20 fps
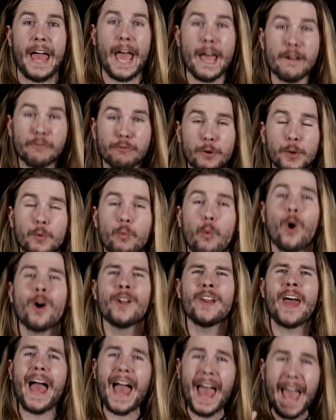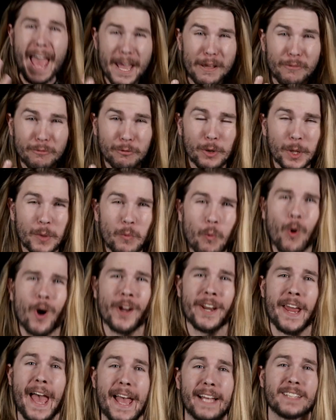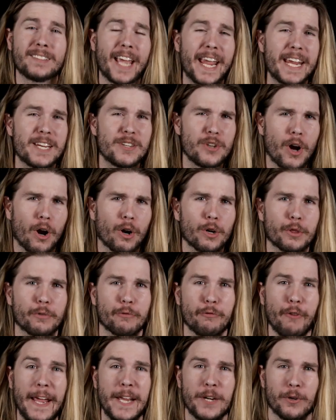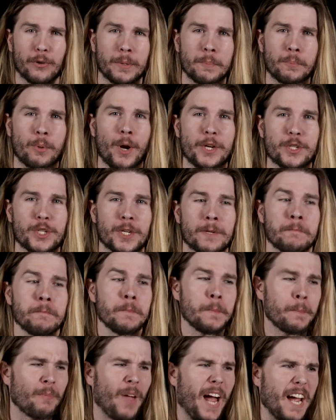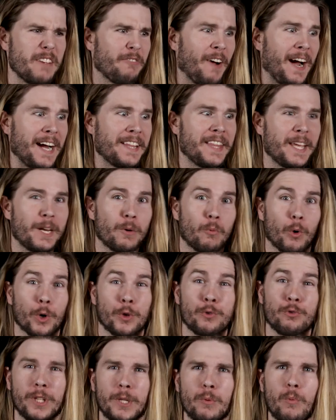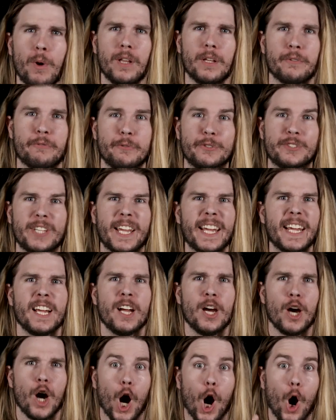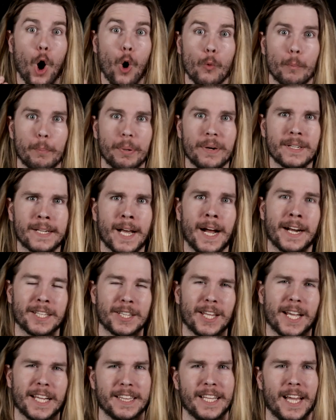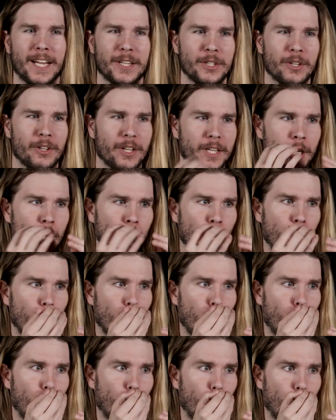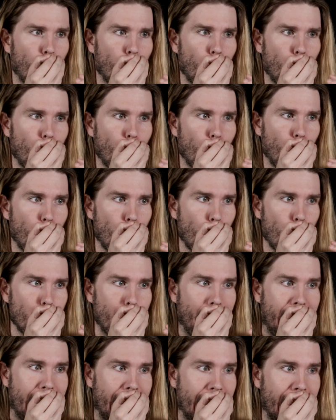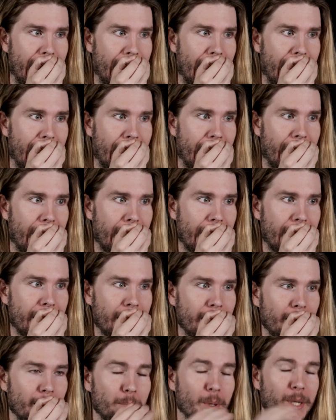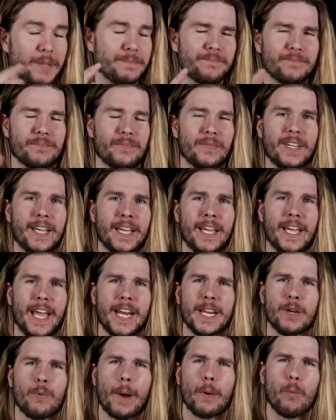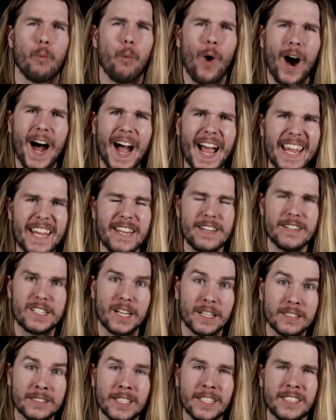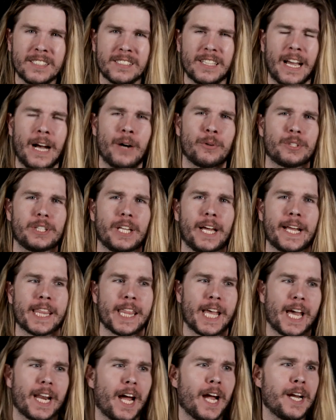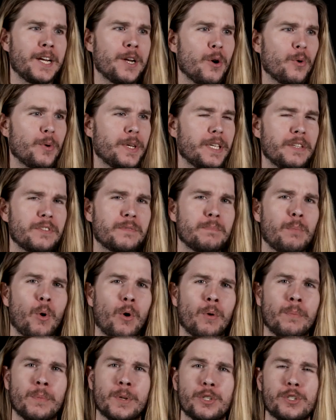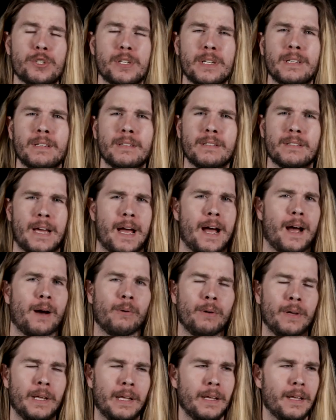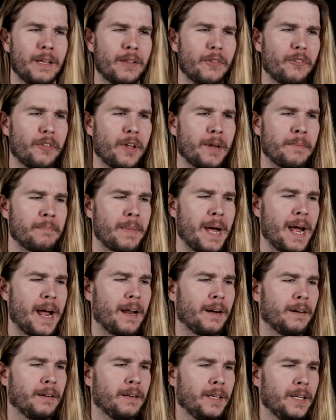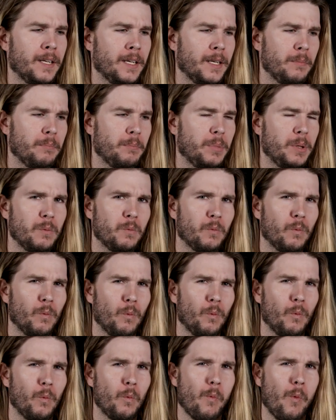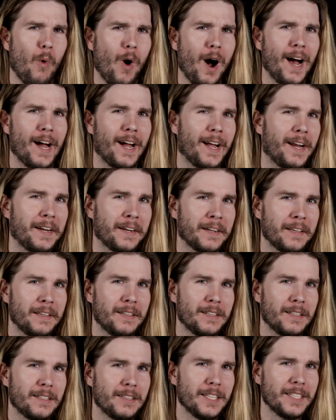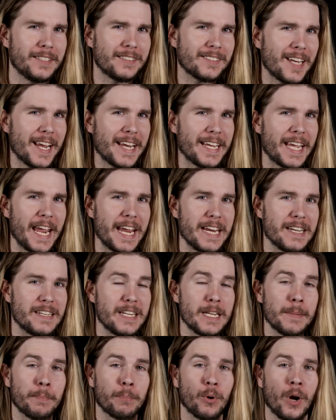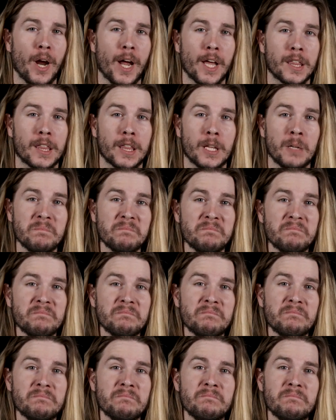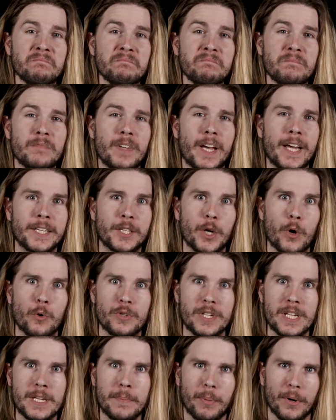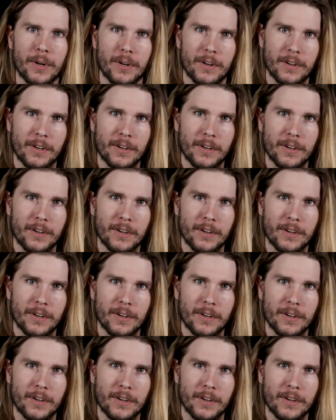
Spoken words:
Everyone has a Darth Vader impression. I find that it works really well if you say hope, kind of like that, you know, like hope. But anyway, why does he sound like that? I know he's more machine now than man, but why? Let's take a deep breath and go deeper.